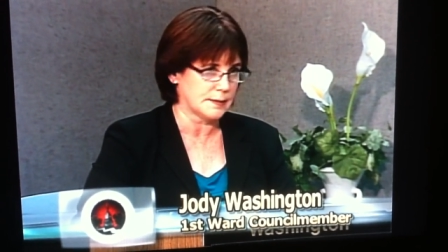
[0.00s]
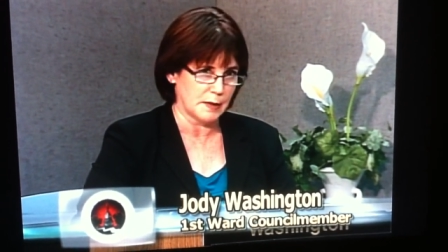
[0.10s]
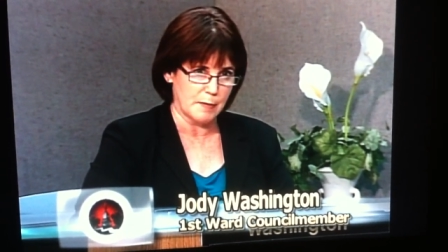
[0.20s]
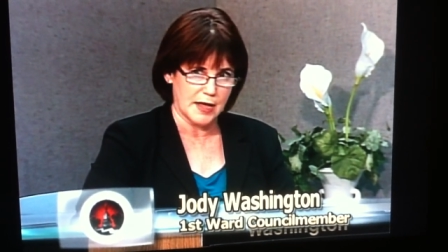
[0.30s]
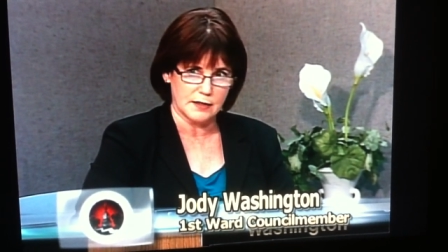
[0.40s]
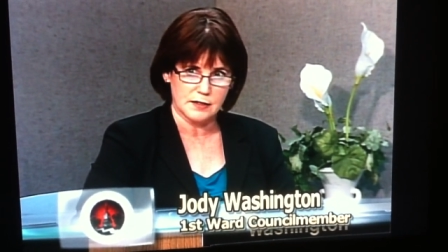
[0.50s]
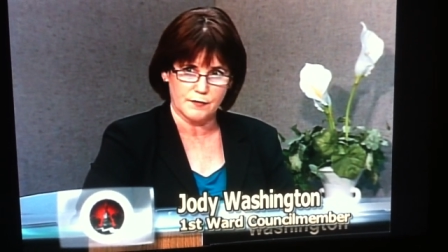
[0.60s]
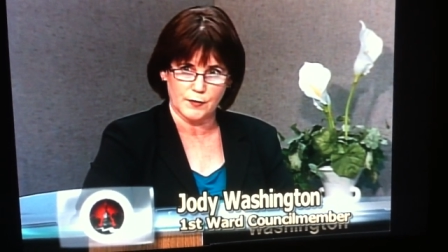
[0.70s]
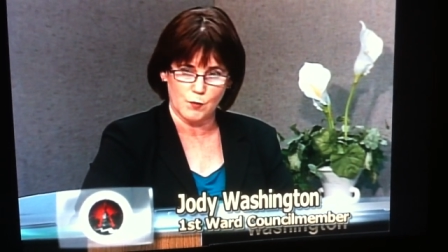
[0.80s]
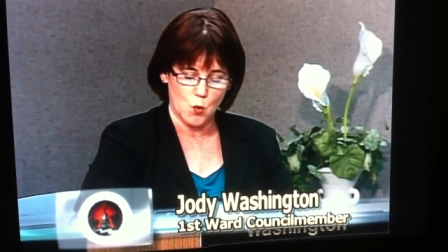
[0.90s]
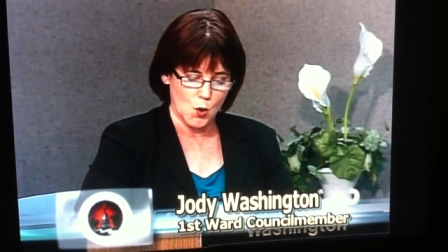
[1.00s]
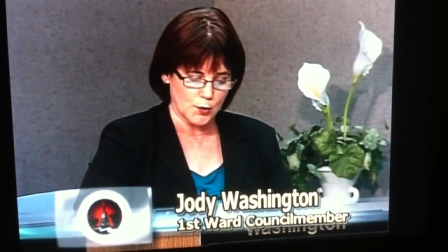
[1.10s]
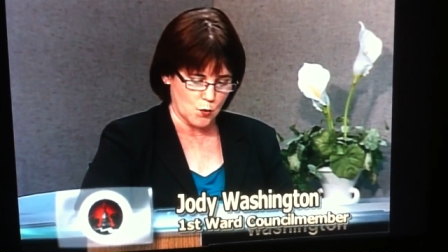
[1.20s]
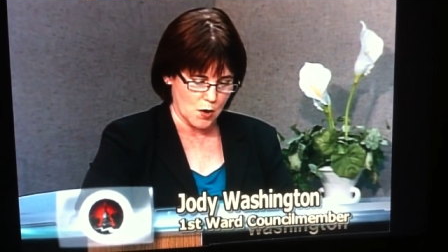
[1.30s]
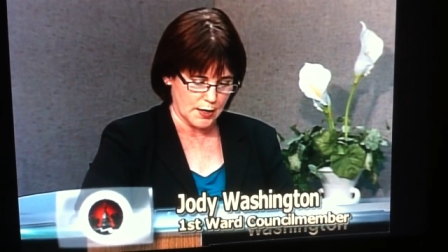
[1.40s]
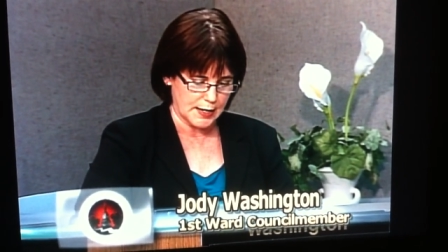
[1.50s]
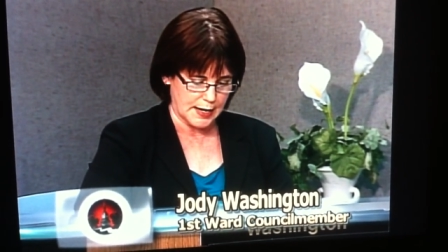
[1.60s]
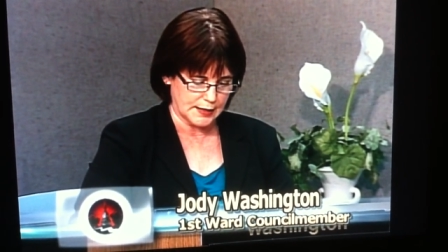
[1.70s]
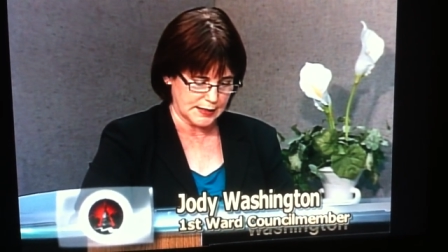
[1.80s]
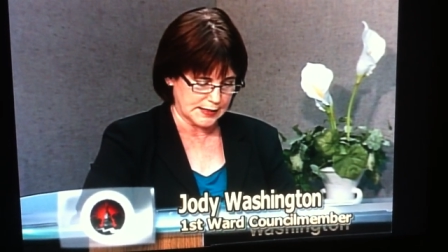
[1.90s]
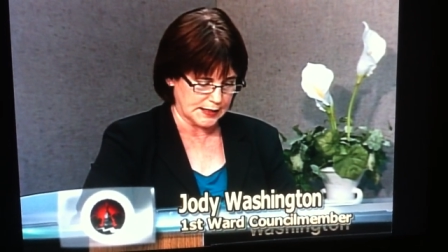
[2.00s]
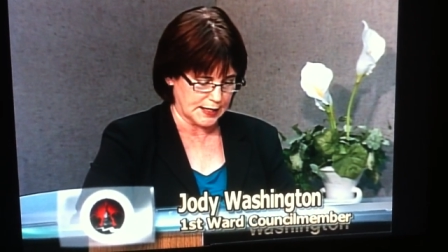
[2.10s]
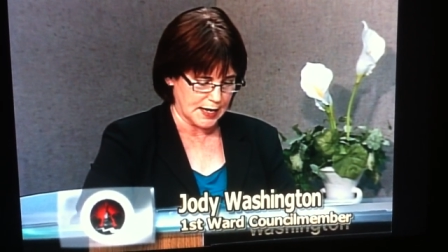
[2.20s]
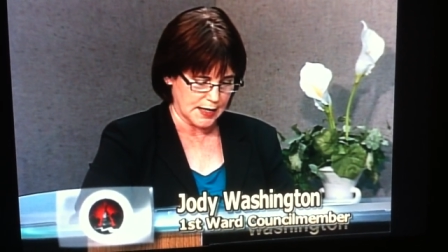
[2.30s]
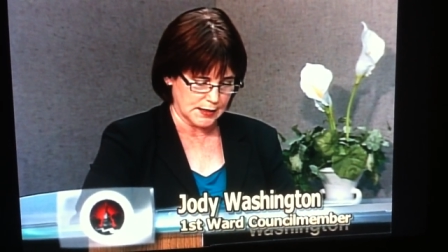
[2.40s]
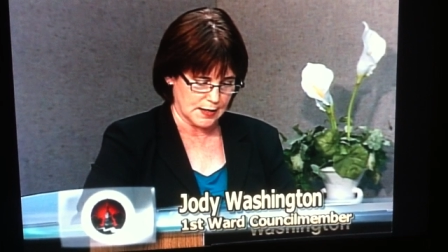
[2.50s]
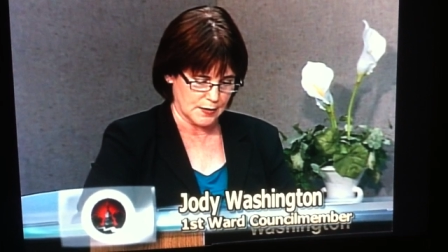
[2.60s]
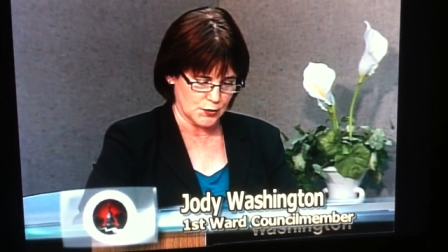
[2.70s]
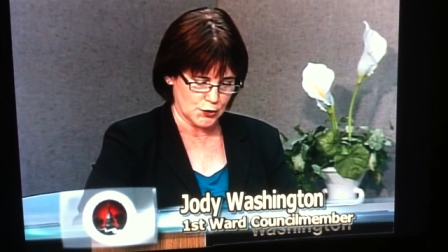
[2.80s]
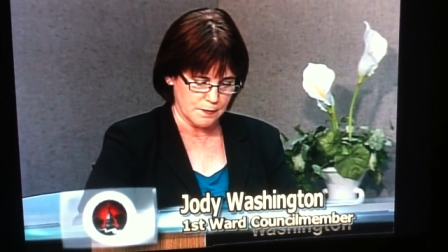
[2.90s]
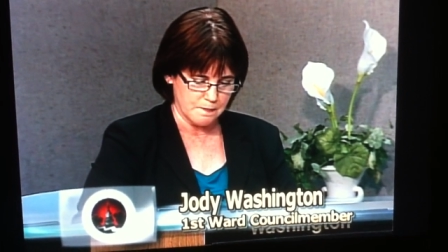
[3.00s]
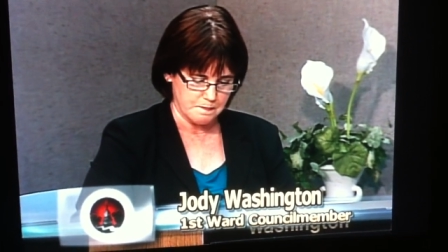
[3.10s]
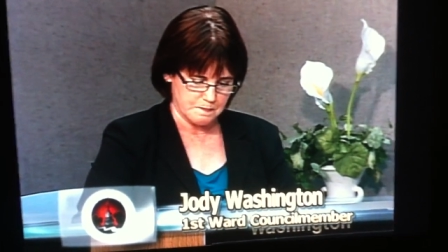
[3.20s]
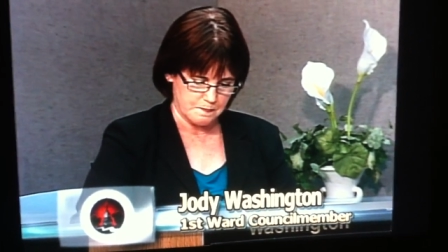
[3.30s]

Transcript: is the best for Ward 1 and the city at large.